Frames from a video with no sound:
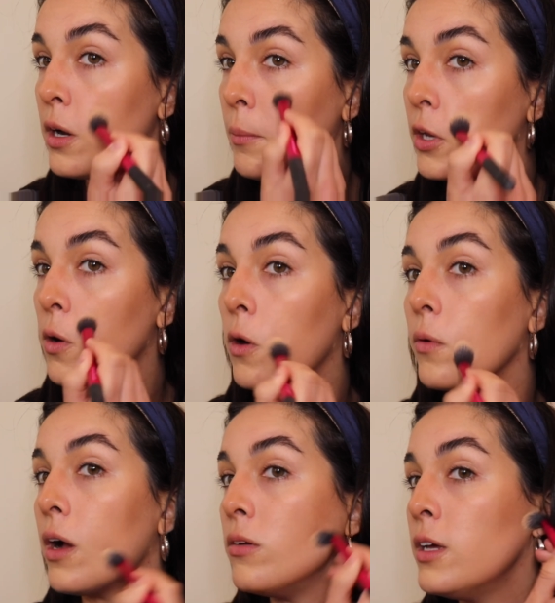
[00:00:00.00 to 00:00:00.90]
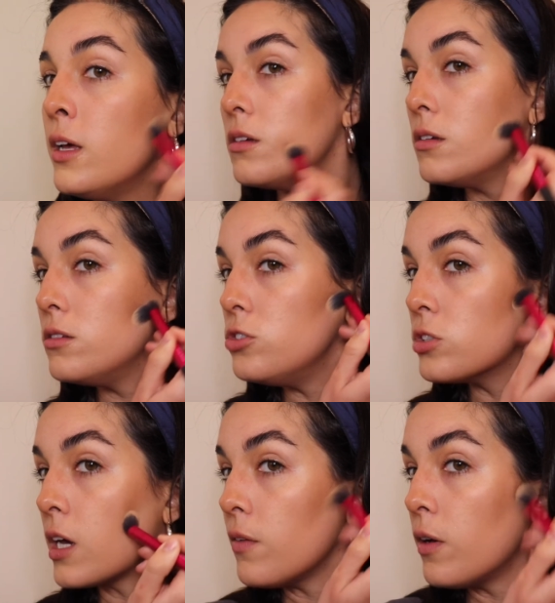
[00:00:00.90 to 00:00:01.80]
I'm gonna go around it,
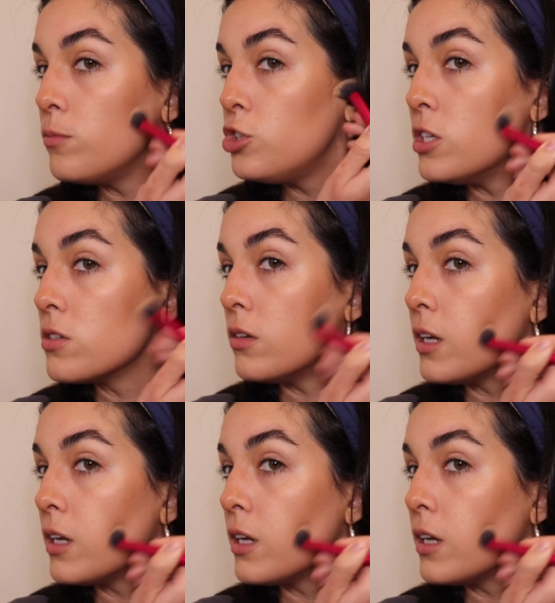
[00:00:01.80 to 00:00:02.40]
just kind of help chisel